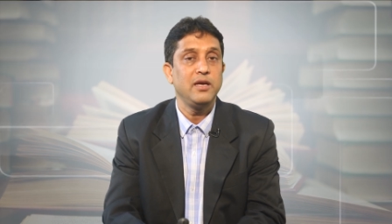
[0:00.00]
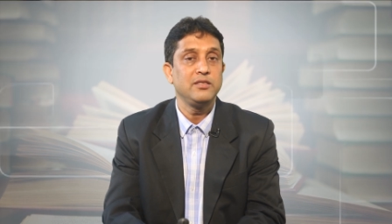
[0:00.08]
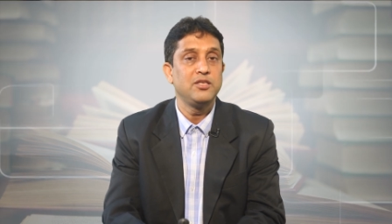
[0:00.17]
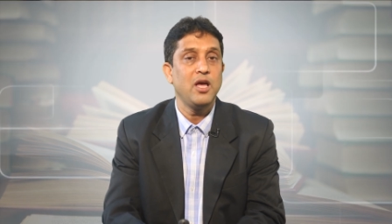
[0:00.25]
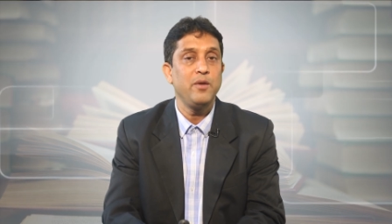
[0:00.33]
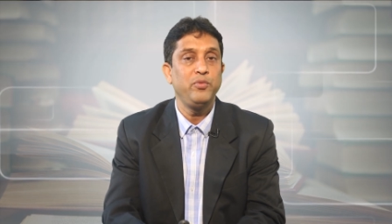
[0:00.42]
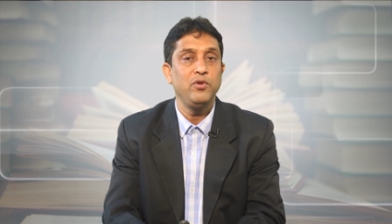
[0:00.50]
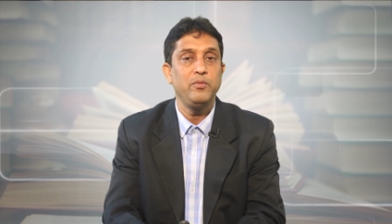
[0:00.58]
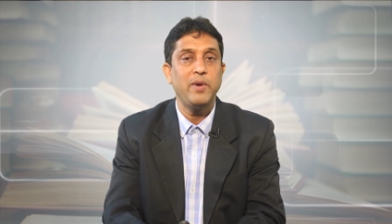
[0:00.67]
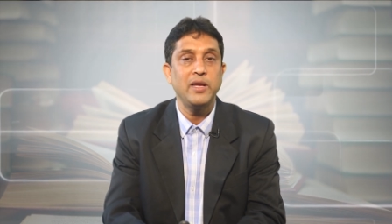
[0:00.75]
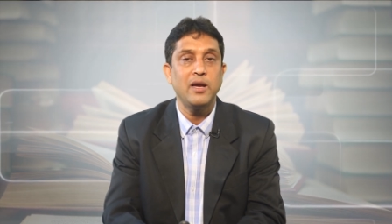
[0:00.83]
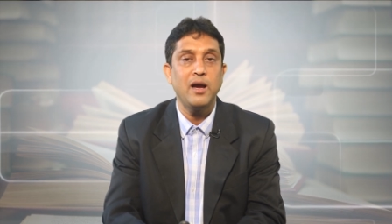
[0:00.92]
example
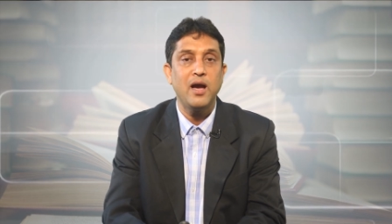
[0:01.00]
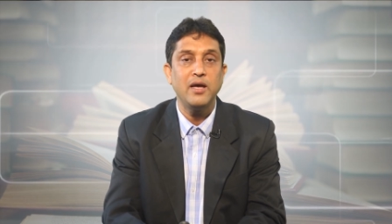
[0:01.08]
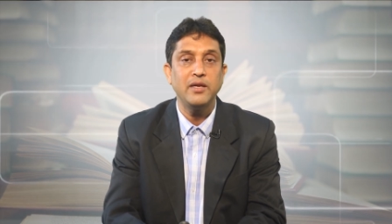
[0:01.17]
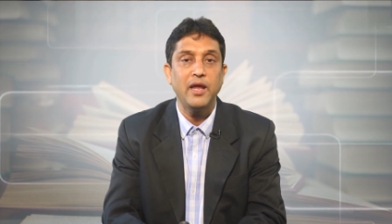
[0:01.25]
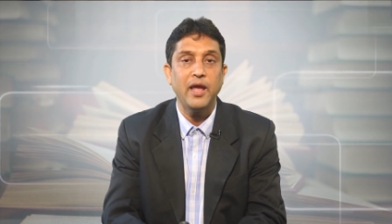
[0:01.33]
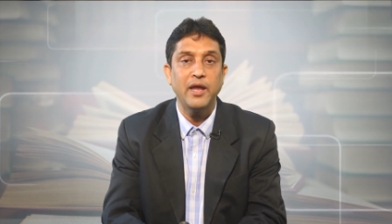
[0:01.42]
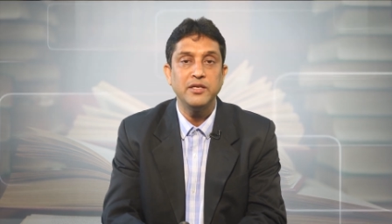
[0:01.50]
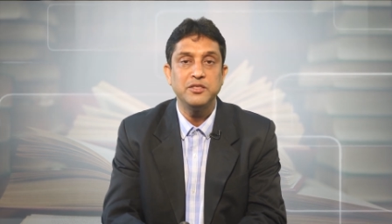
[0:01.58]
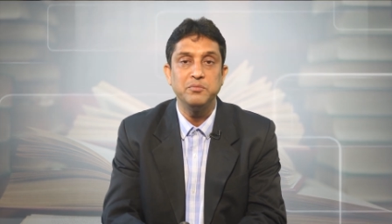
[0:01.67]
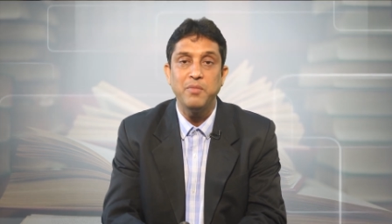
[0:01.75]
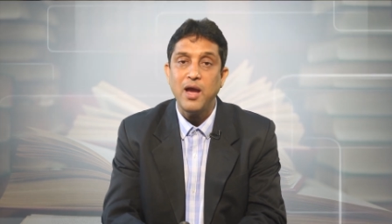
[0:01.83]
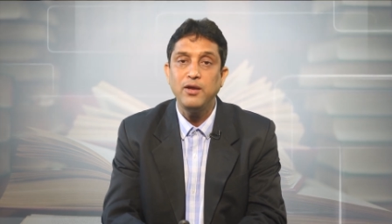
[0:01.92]
by Han and
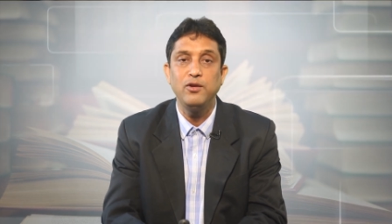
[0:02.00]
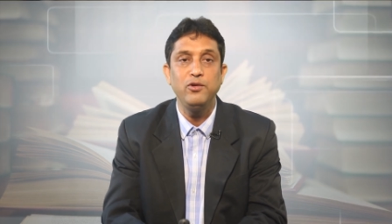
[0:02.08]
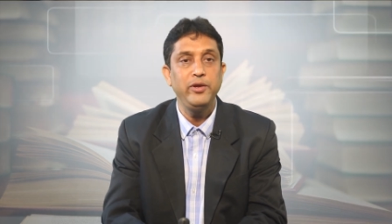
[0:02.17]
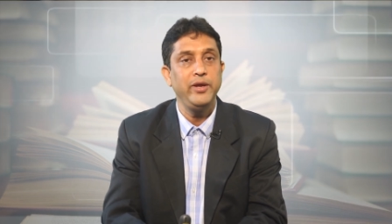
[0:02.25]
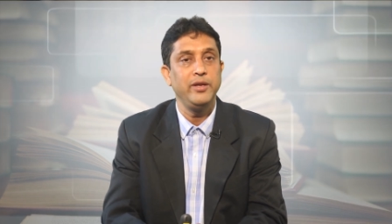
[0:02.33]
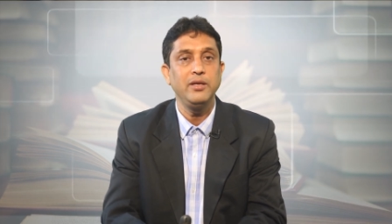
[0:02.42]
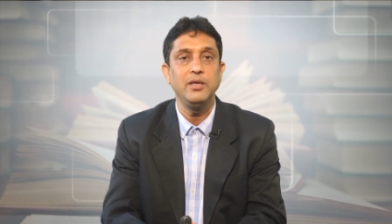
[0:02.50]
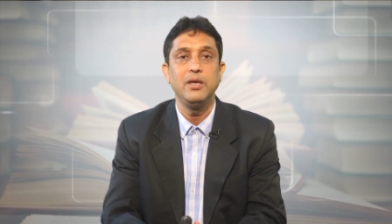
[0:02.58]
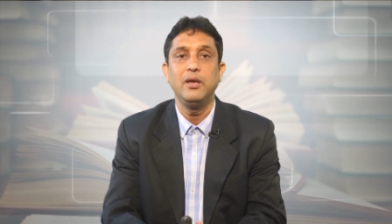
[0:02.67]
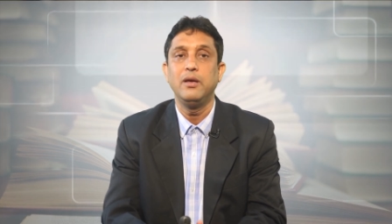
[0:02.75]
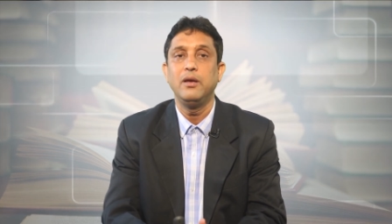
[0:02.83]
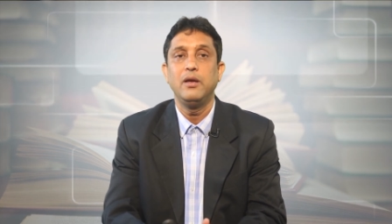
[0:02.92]
McLean,
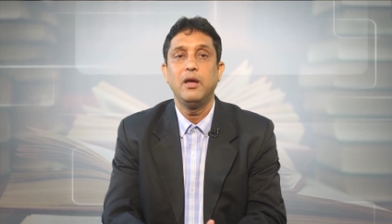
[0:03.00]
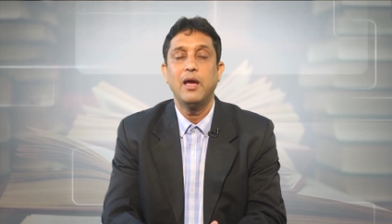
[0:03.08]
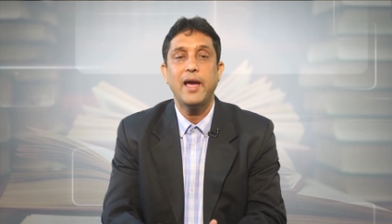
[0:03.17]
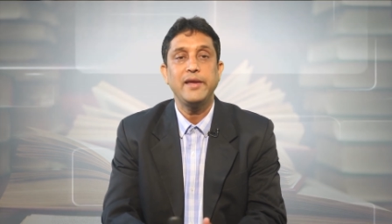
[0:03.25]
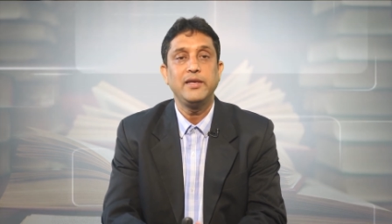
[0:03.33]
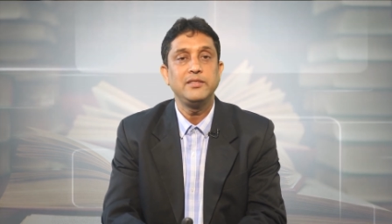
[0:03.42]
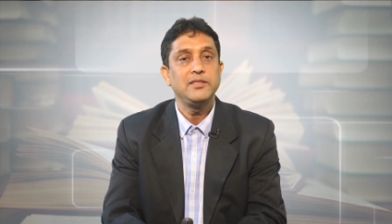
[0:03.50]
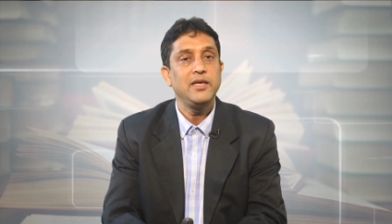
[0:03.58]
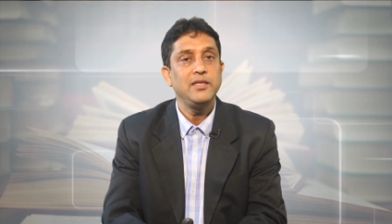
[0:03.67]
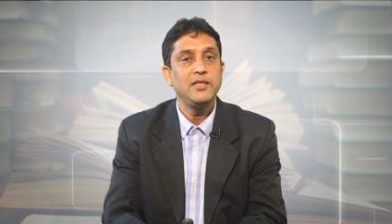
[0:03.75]
I can say